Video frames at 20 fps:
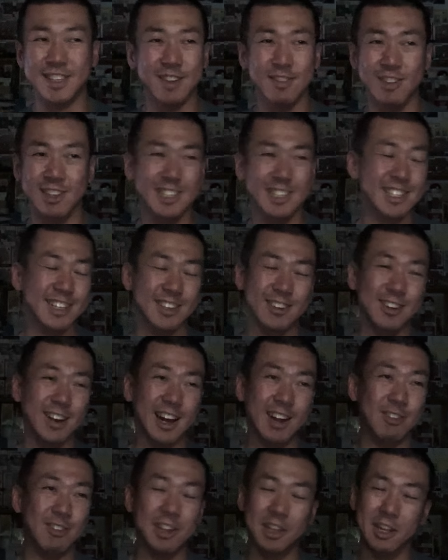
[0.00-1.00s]
I mean, so
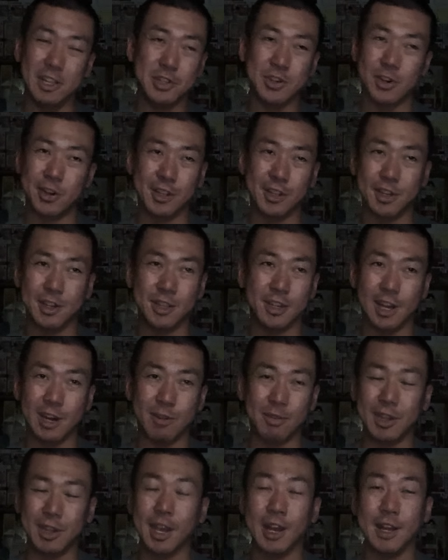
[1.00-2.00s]
I really enjoyed it that
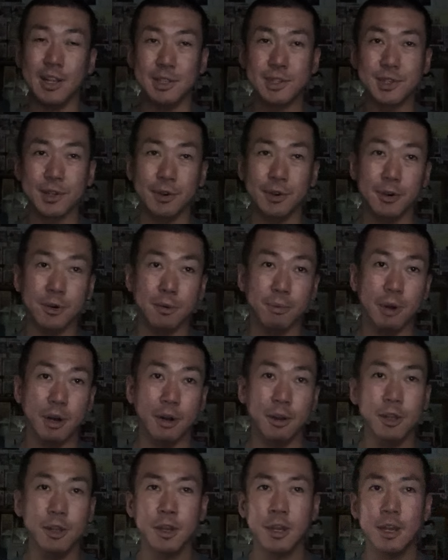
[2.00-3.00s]
weekend. So,
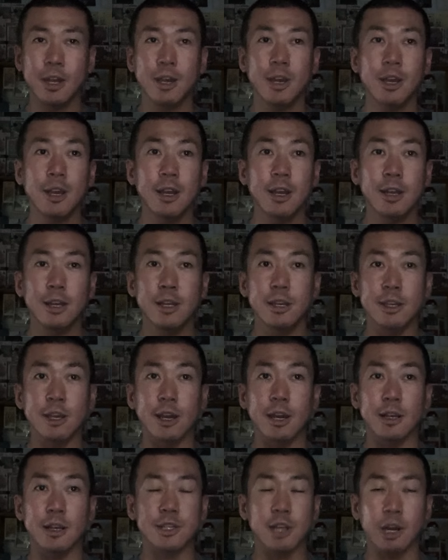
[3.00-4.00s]
but
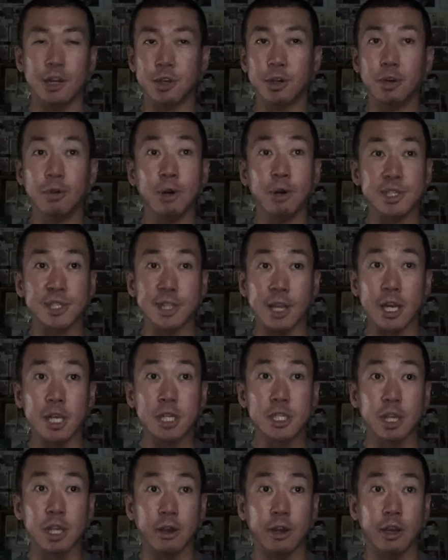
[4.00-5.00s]
yeah, so I don't know what's
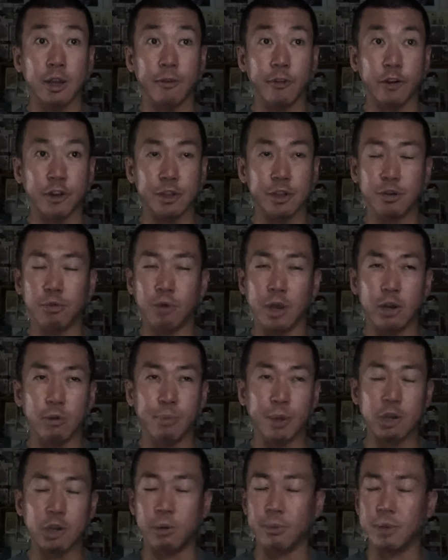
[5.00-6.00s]
next. I don't know when I'll
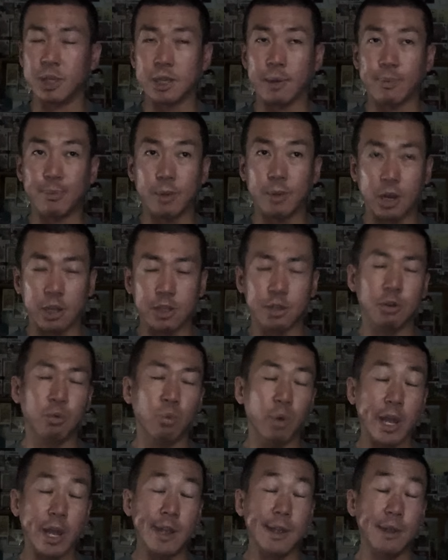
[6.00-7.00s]
be coming. I don't know
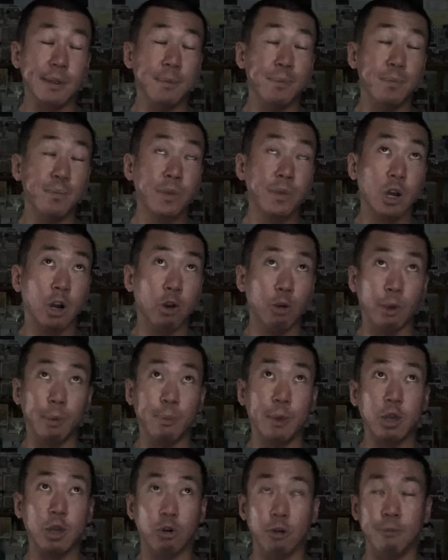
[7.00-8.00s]
when I'll
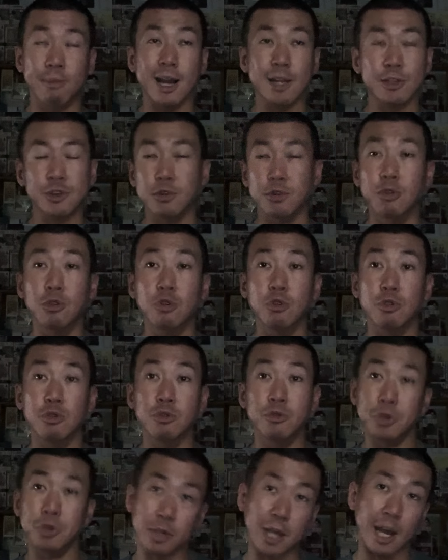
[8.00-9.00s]
be going back to
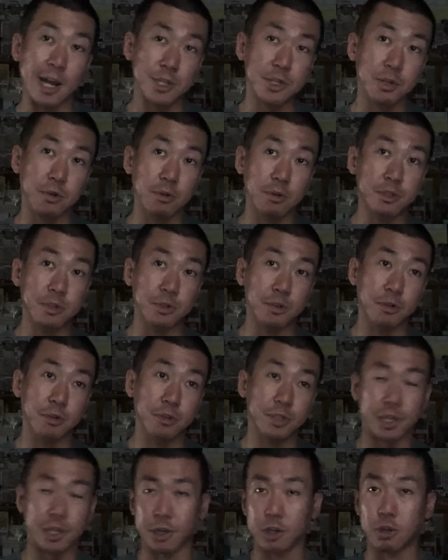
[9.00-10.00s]
Newcastle to
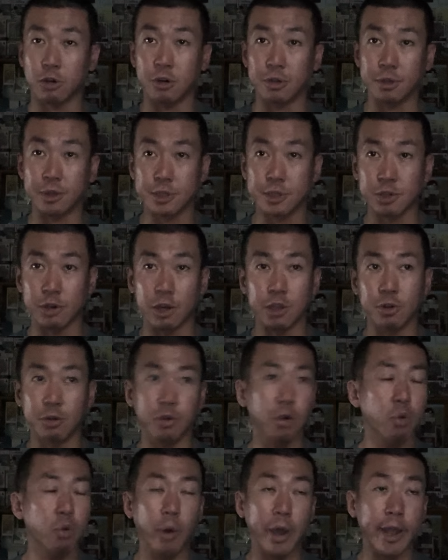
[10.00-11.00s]
SunnyCon. So I don't
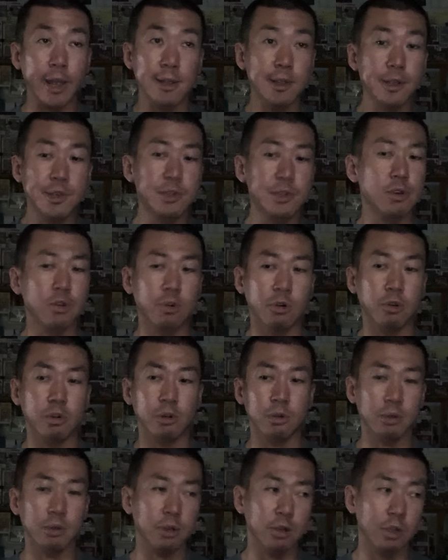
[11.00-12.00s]
know when.
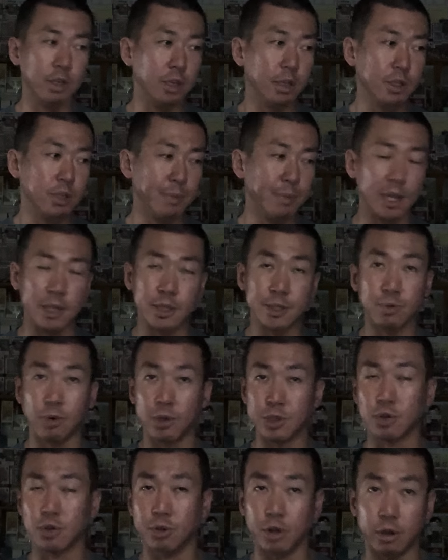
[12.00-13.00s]
So it depends
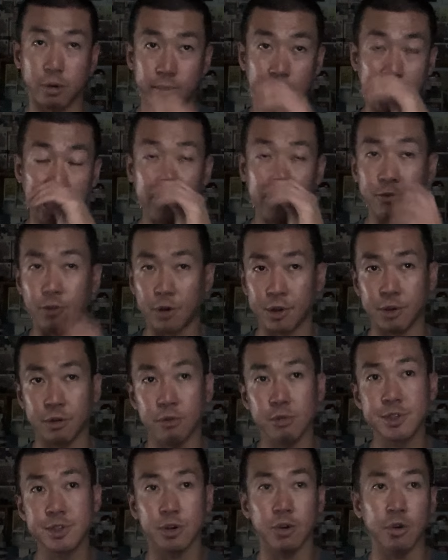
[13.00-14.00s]
what's going on in my life right
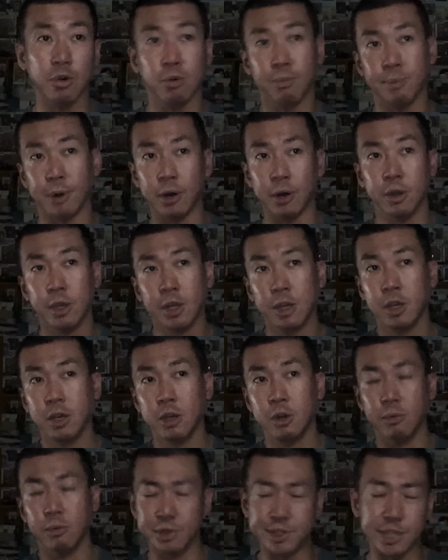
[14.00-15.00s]
now. So, but
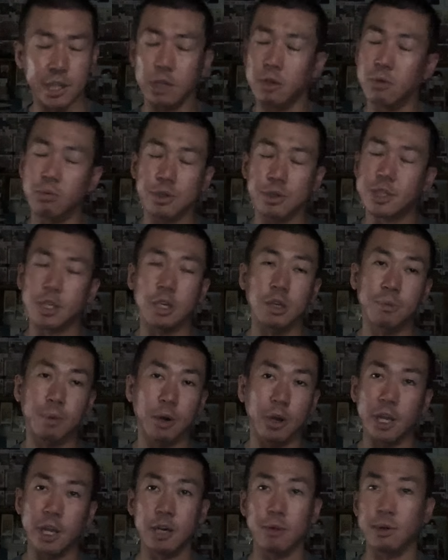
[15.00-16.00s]
We'll see.
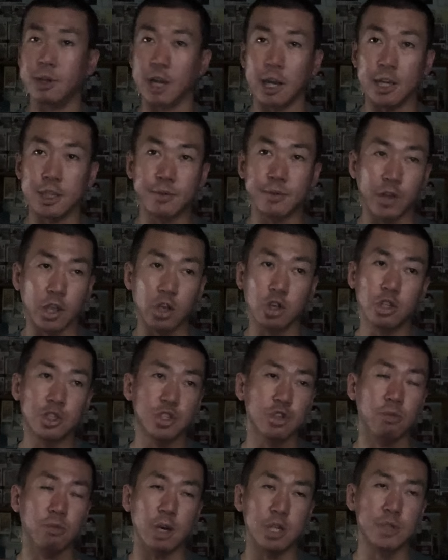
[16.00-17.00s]
But anyway, guys, thank you
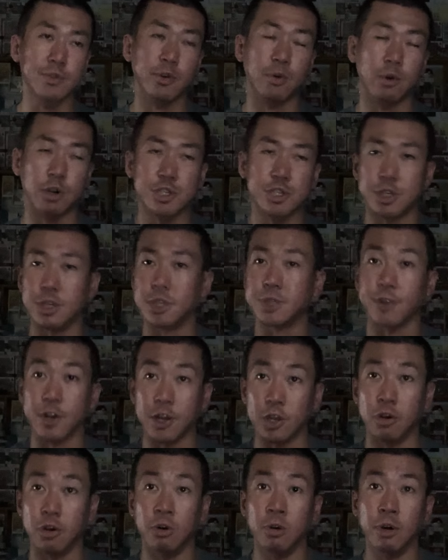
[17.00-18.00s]
so much for watching this
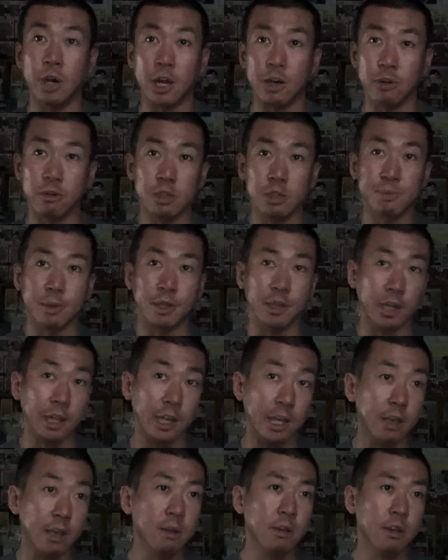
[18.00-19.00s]
video. I know it's been
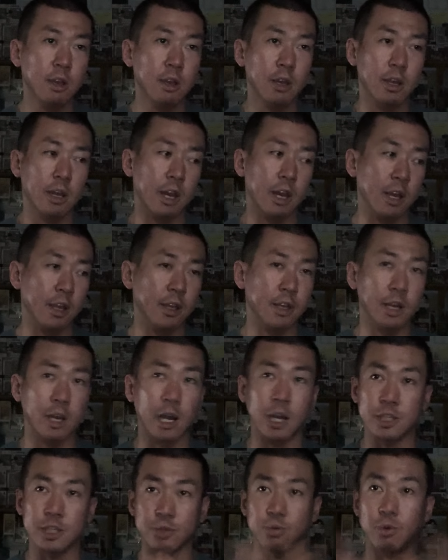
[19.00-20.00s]
late, and
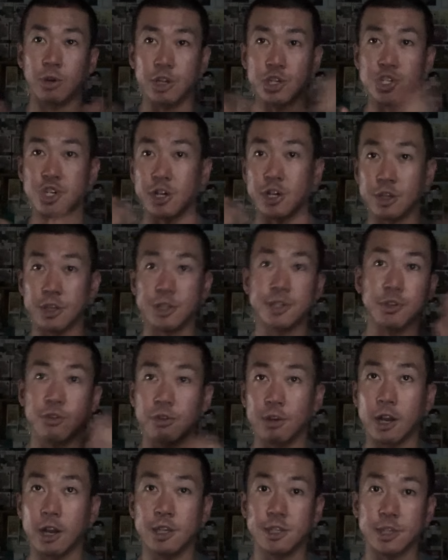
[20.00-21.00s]
I just want to share this to
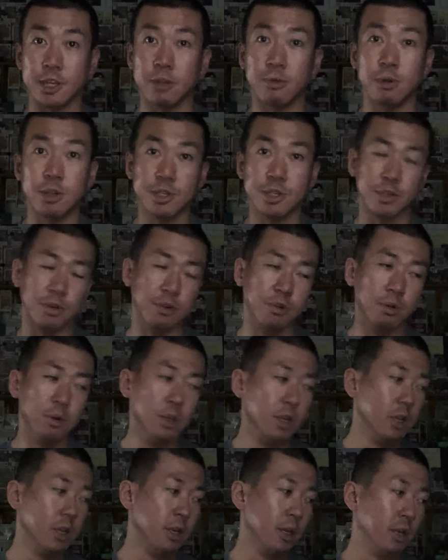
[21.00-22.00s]
you guys anyway, so,
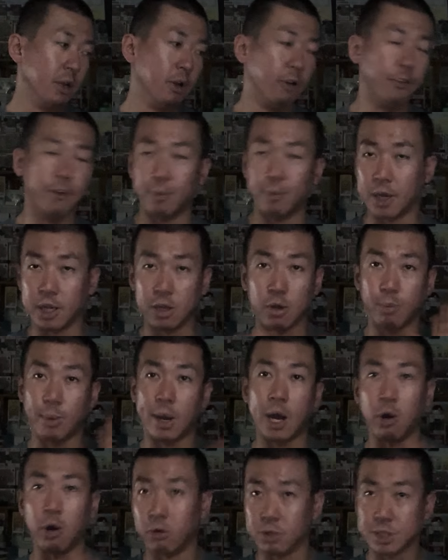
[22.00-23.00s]
of all my
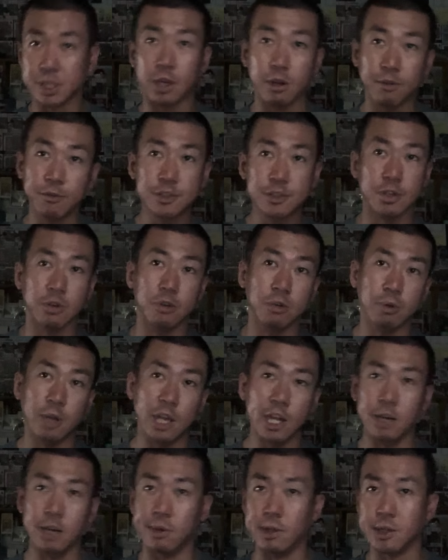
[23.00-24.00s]
whole stuff. So,
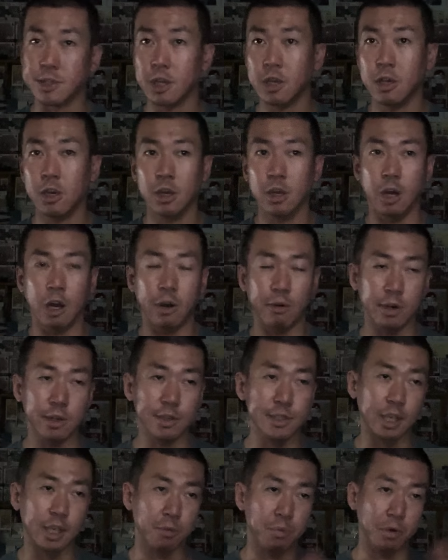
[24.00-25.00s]
anyways, I'm going
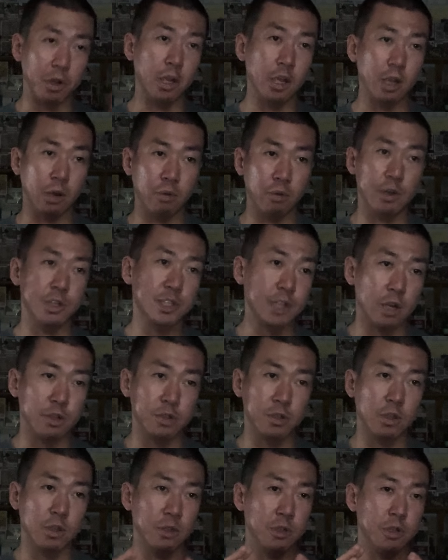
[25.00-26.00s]
to take a break. I'm going to start
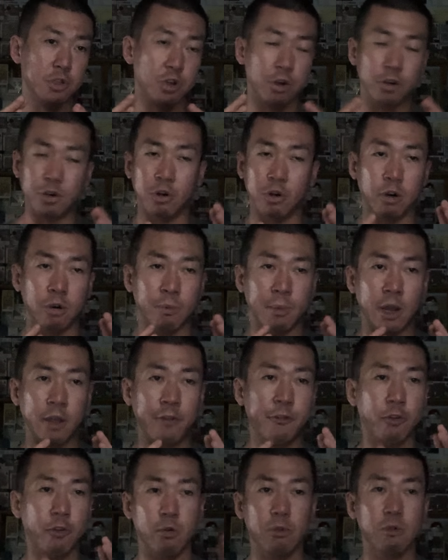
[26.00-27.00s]
sorting out all my
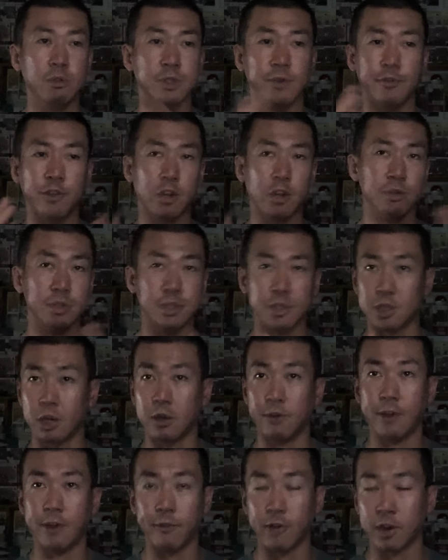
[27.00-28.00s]
photos and videos and
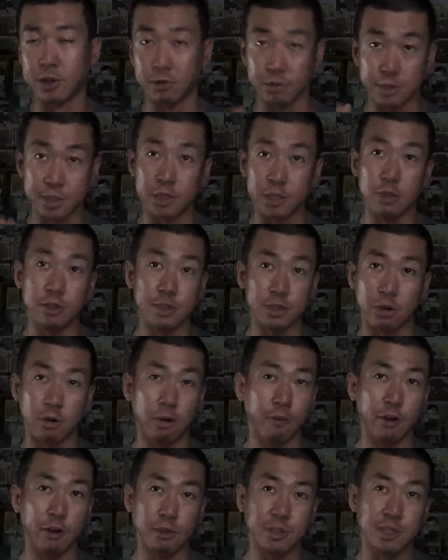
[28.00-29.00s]
stuff. If I don't see you, I
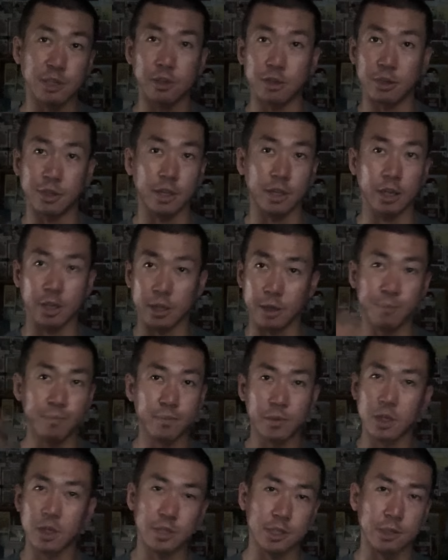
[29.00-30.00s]
hope I'll see you in
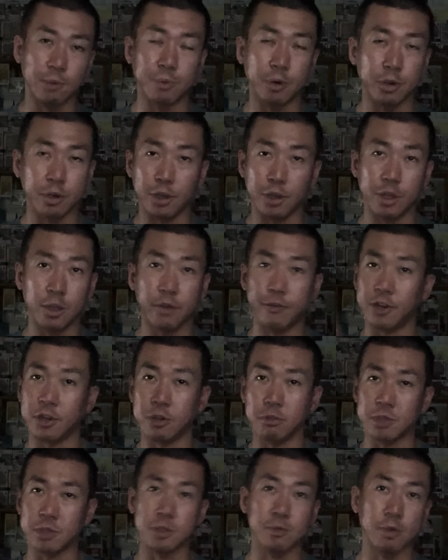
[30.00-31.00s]
some point in other
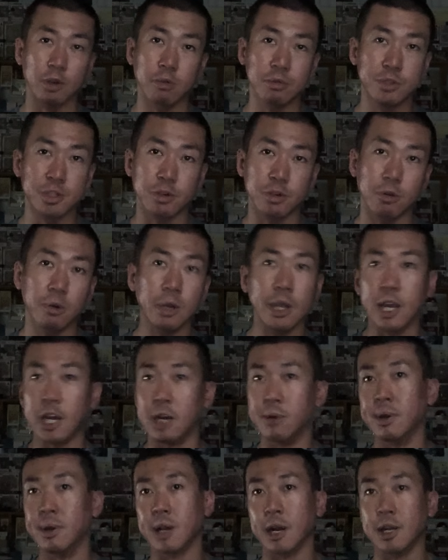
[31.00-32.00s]
videos as well. So,
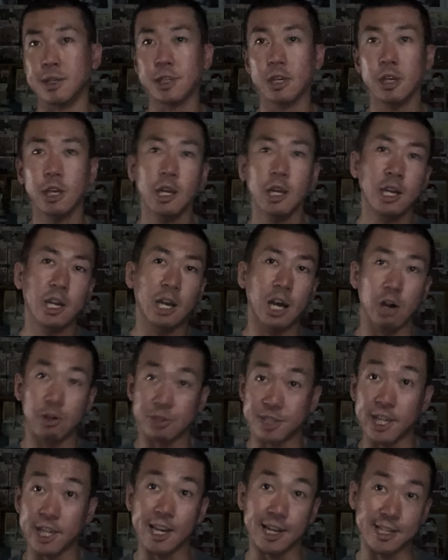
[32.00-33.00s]
anyway, guys, I'll
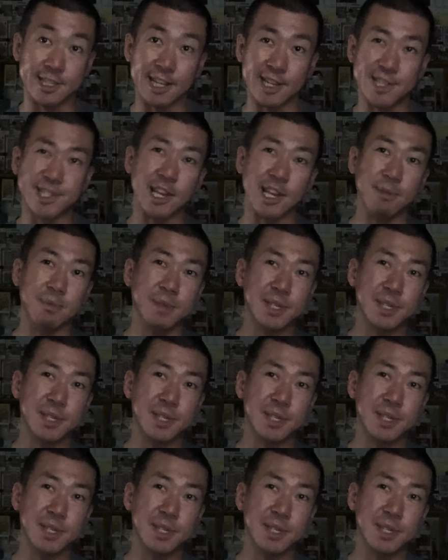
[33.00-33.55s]
see you guys next time.